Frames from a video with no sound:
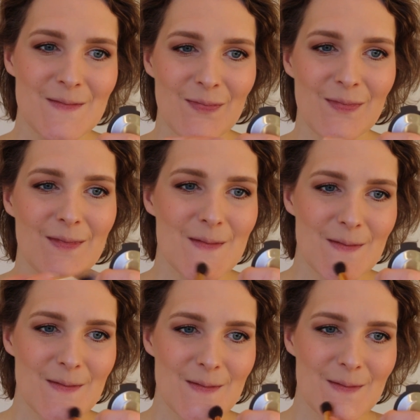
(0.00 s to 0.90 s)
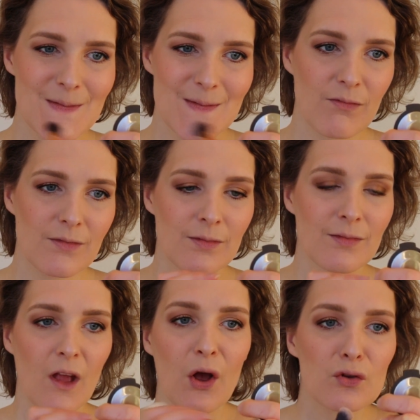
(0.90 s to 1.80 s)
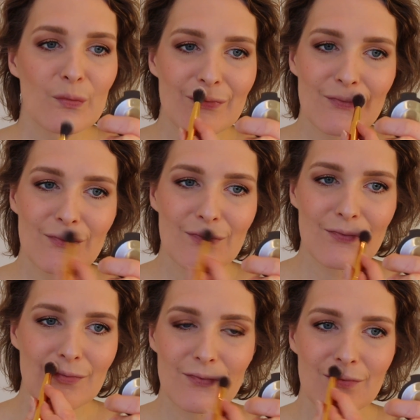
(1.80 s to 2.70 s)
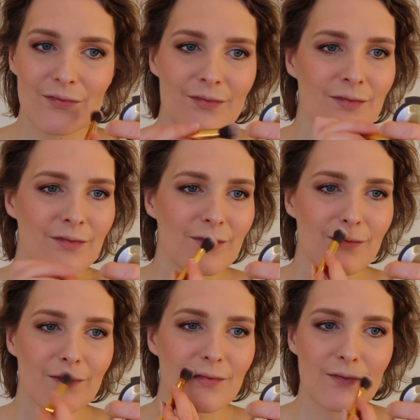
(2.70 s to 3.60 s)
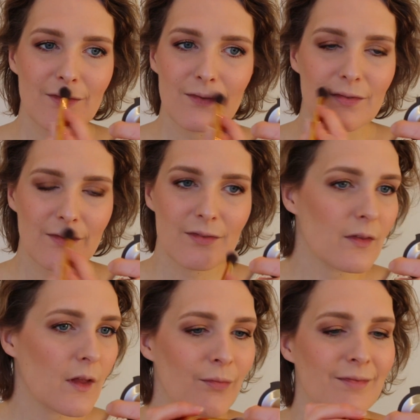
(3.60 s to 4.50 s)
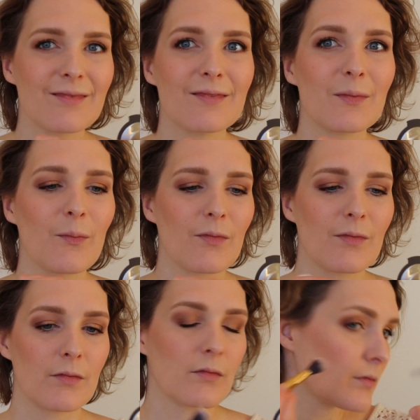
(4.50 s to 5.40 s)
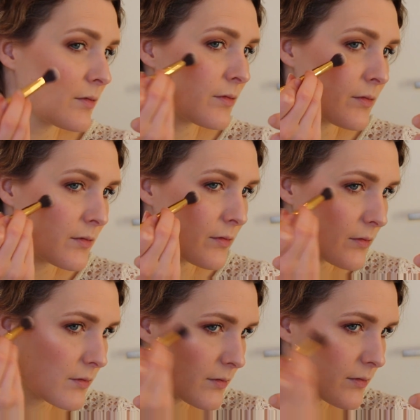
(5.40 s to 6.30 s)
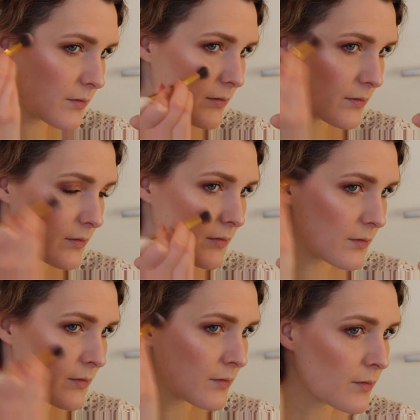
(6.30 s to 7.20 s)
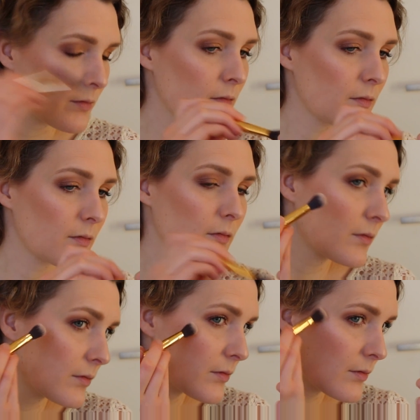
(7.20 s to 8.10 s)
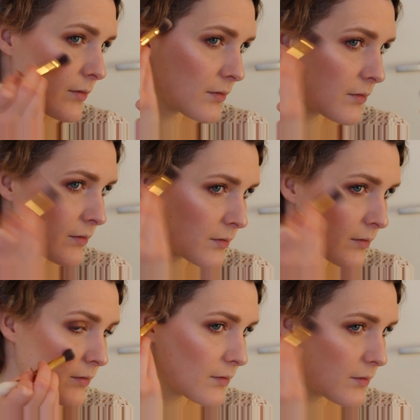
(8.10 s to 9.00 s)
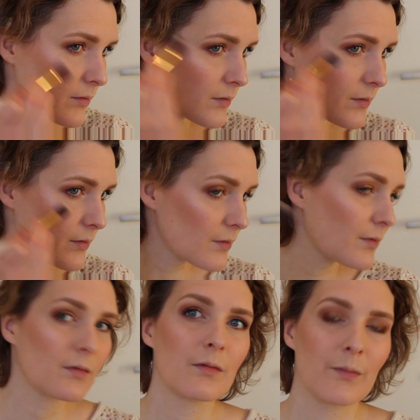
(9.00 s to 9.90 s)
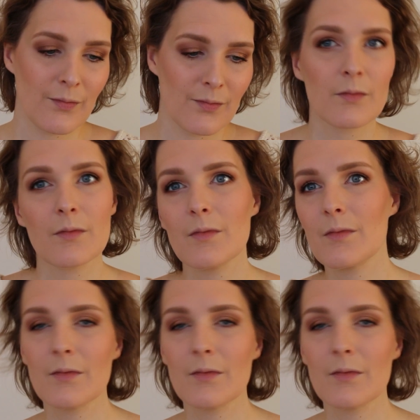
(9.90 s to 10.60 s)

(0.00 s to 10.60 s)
Moonstone. And I'm using a fluffy brush to brush that onto my tip of my nose, my chin, top of my lip, and top of my